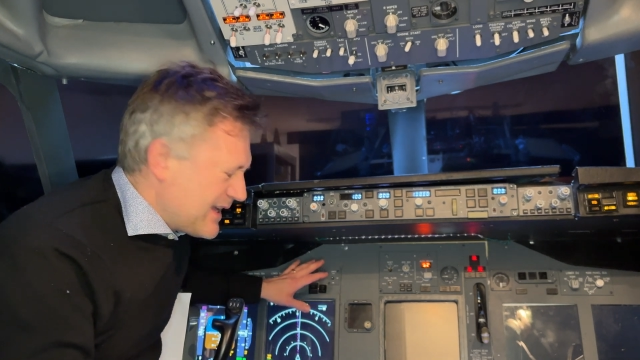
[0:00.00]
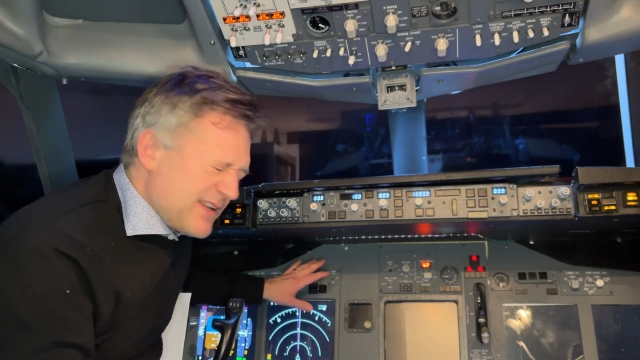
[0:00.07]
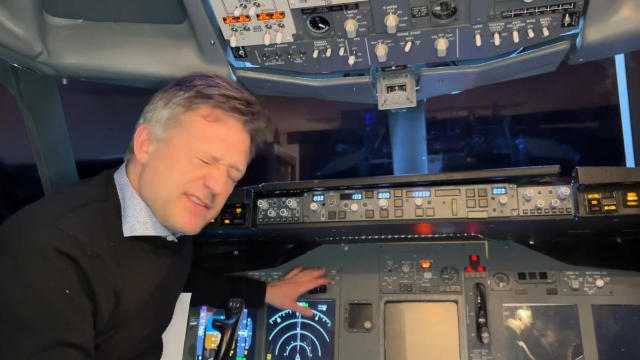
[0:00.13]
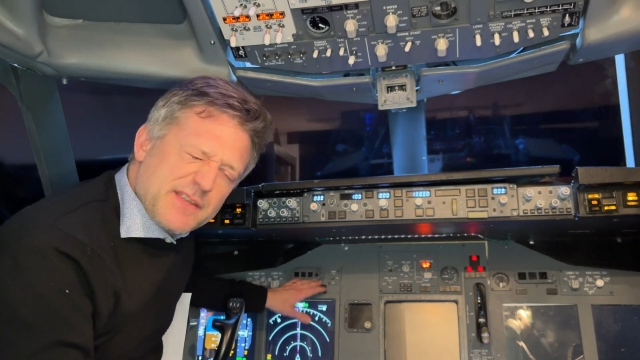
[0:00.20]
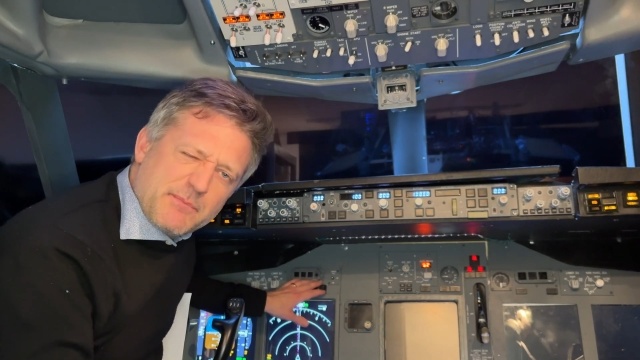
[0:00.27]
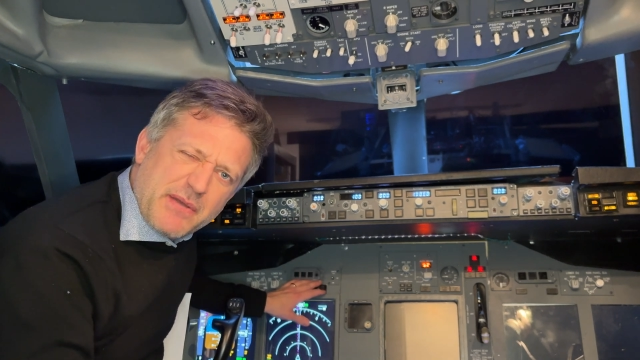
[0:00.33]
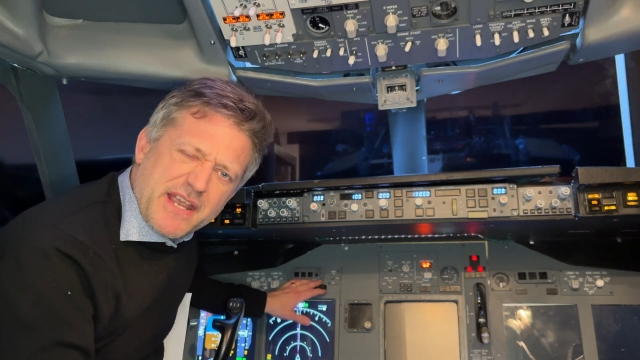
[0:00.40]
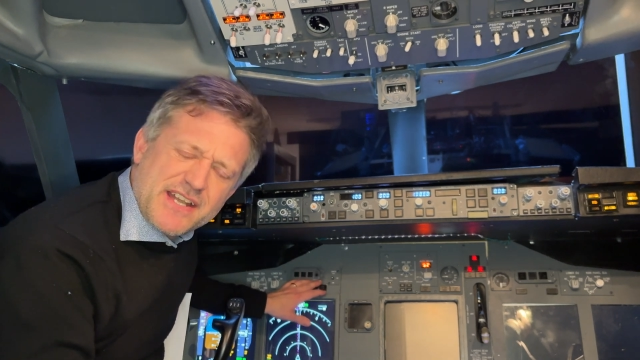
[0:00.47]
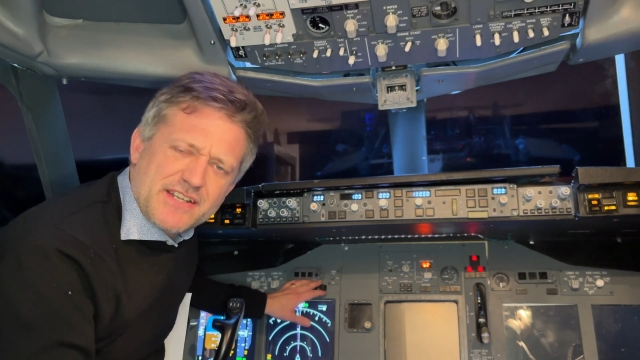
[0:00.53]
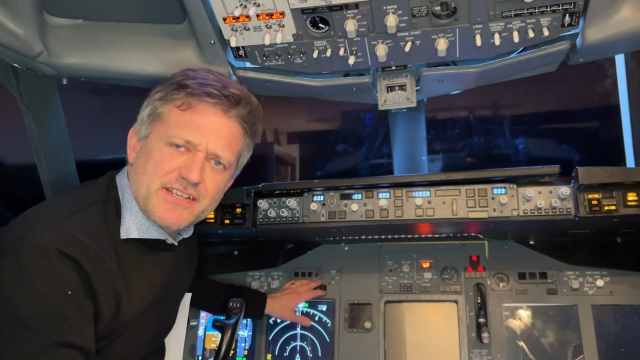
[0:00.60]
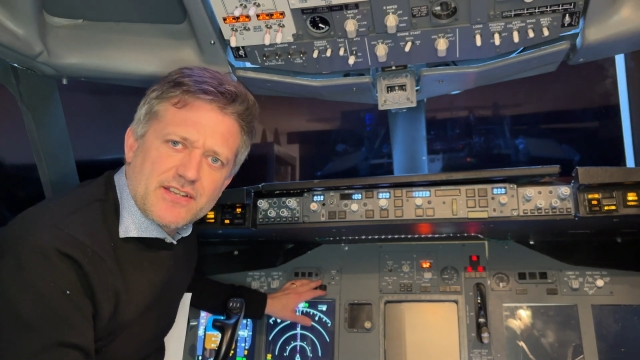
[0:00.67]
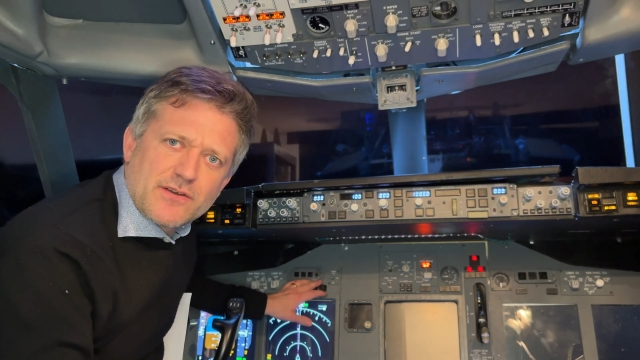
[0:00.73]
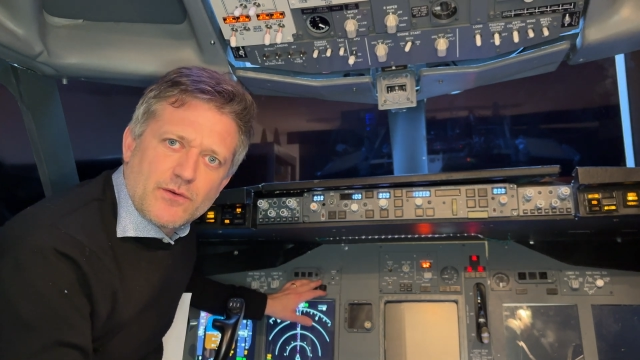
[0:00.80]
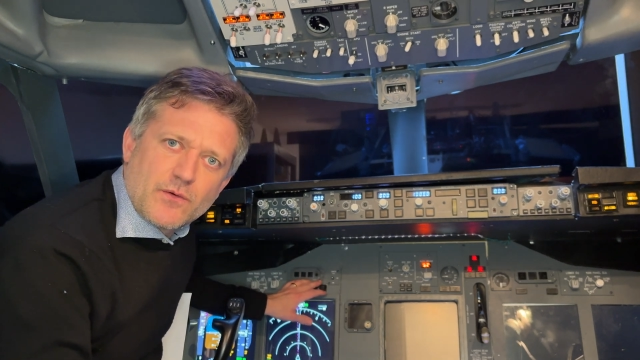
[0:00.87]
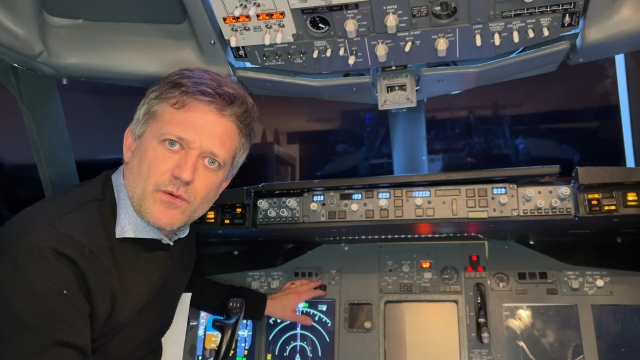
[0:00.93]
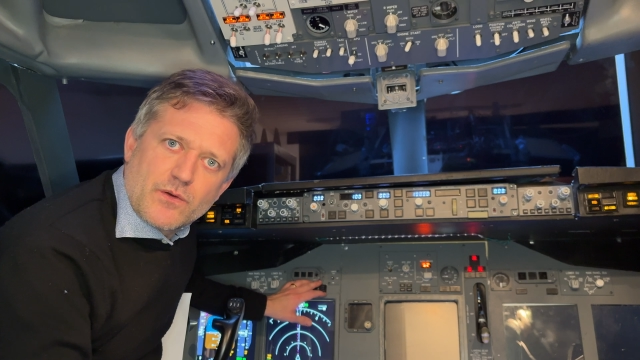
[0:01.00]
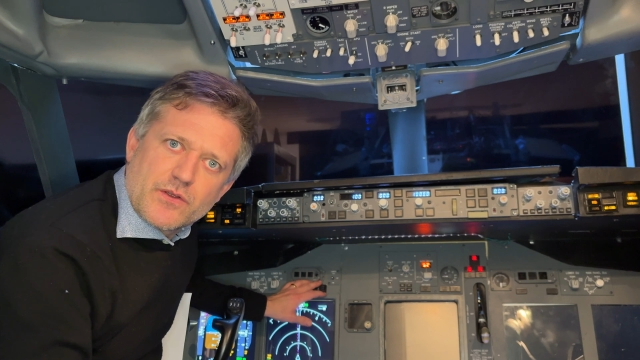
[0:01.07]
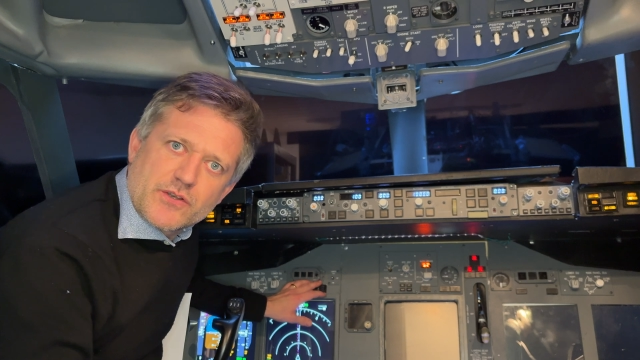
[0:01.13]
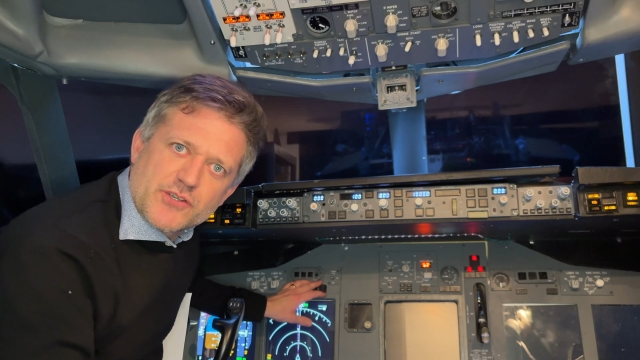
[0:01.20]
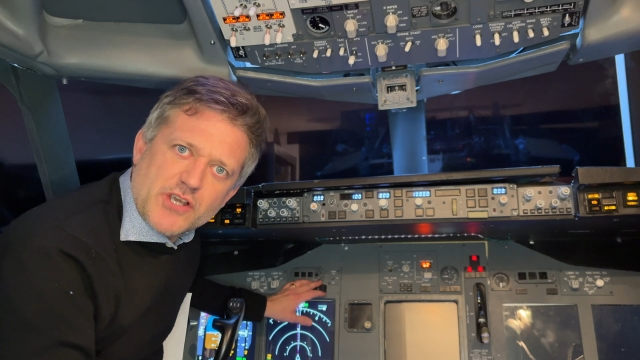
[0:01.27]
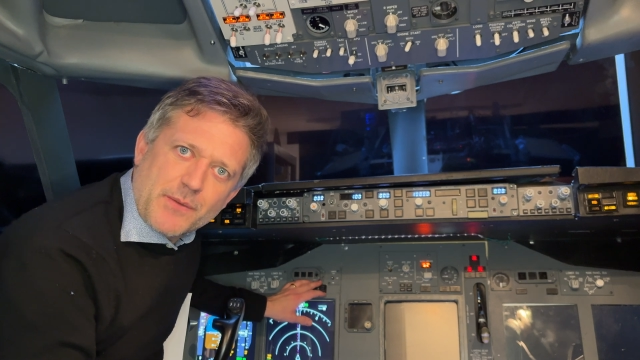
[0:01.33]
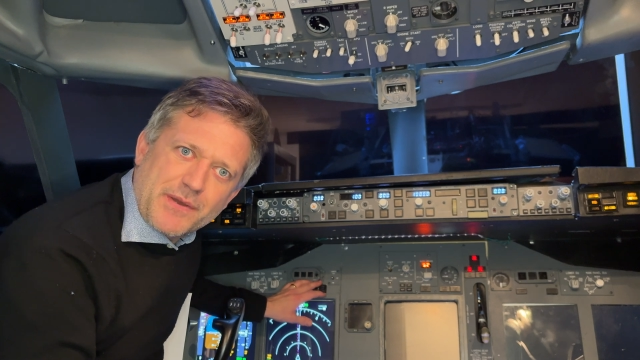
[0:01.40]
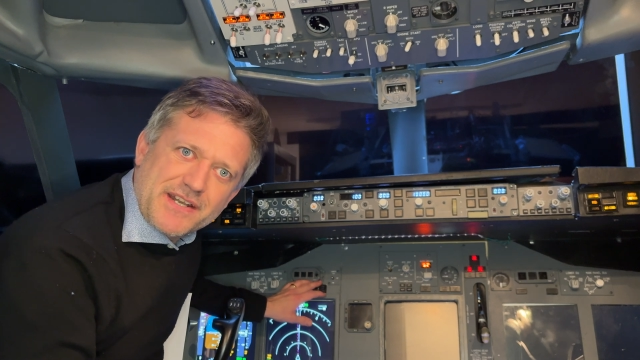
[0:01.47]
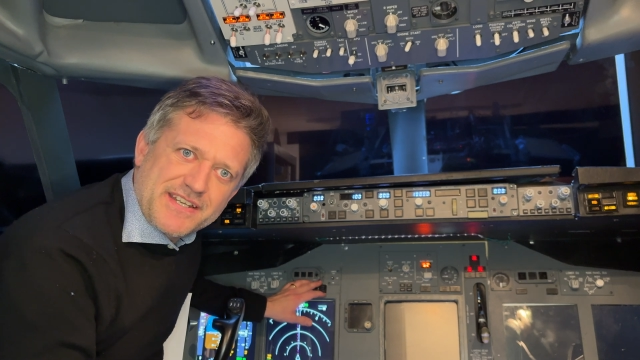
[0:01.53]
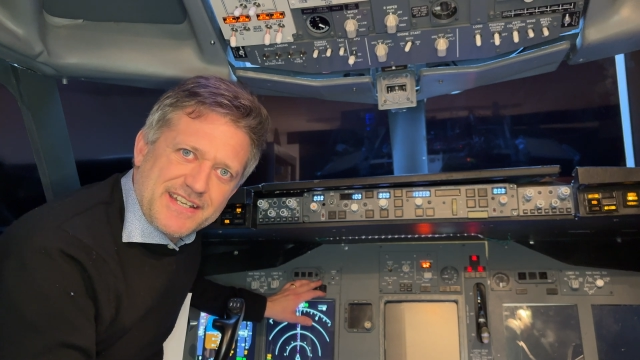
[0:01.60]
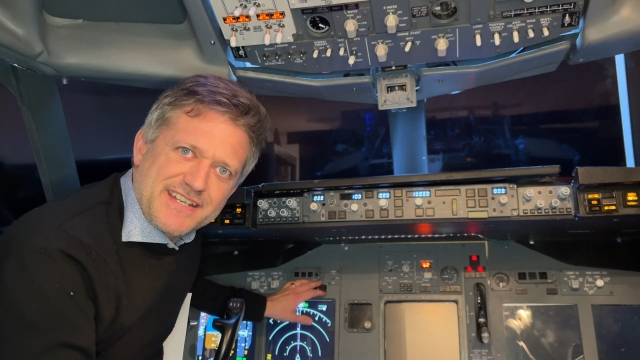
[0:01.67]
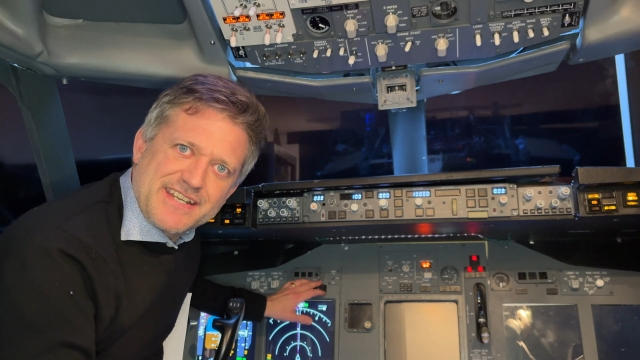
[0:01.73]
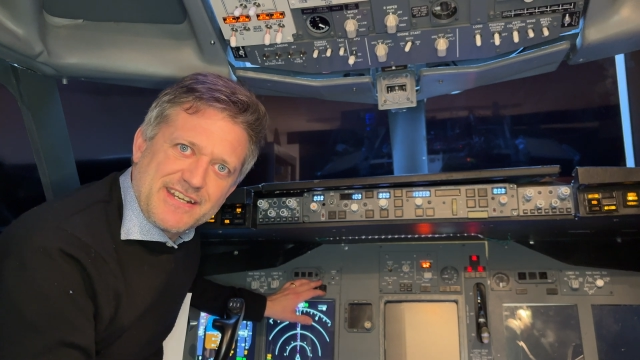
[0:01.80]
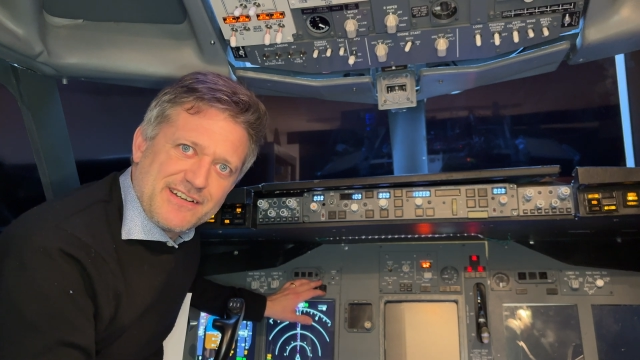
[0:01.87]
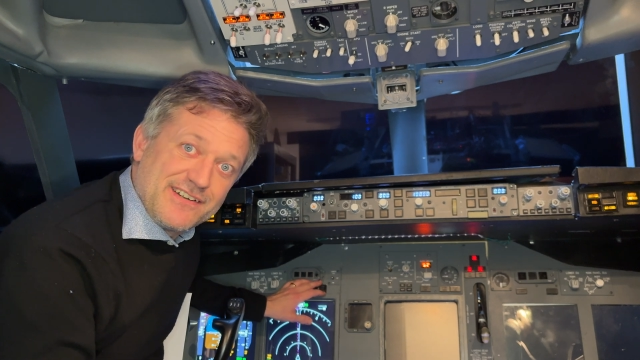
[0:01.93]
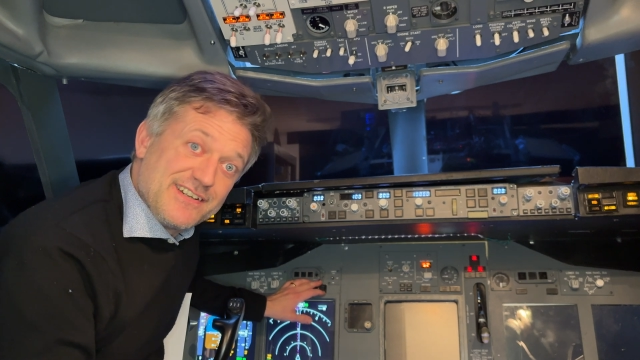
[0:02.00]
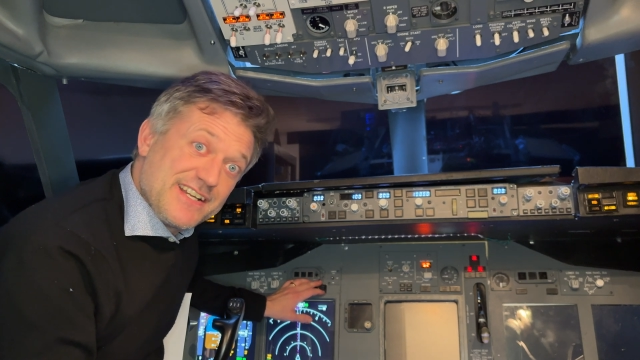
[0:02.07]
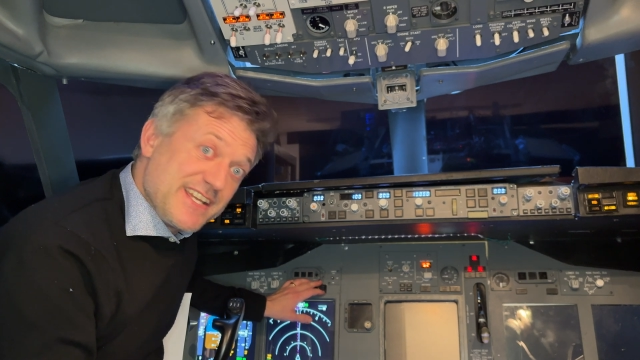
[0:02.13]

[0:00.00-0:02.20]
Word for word: The paint job I did here